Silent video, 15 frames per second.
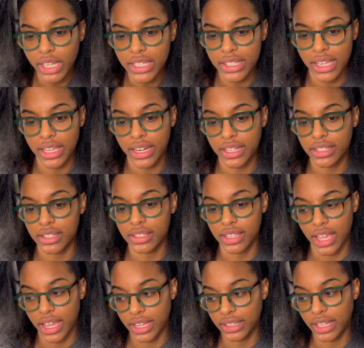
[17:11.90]
saying it to
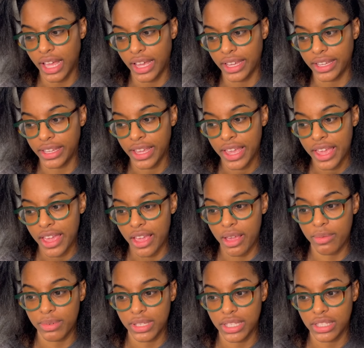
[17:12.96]
say, like, it
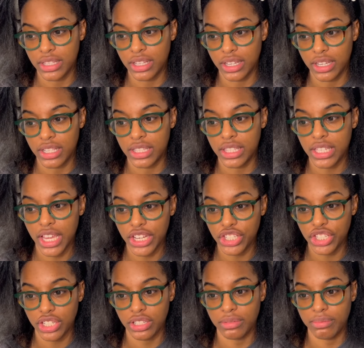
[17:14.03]
was the
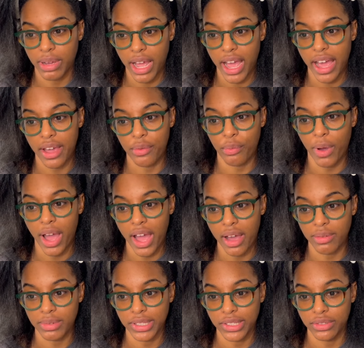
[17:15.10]
intention behind why
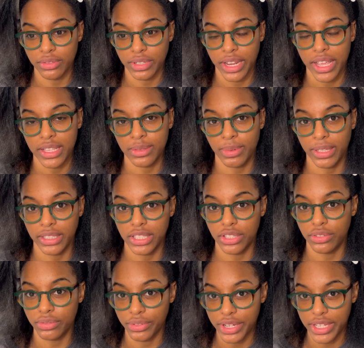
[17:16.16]
I was doing it, as well as
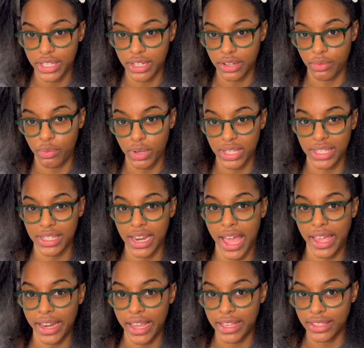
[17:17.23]
the reasoning was
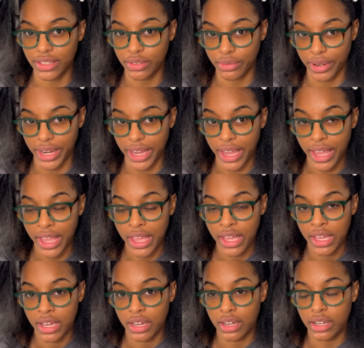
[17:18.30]
not as great
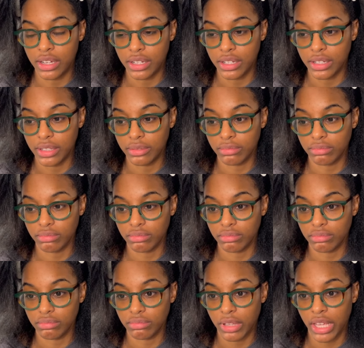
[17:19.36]
um,
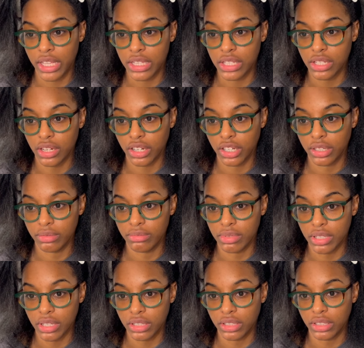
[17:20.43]
in terms
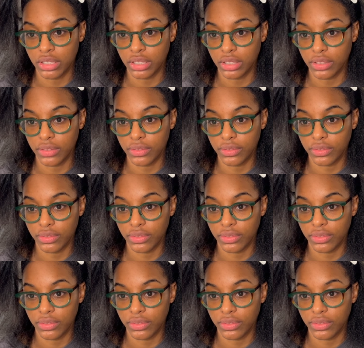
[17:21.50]
of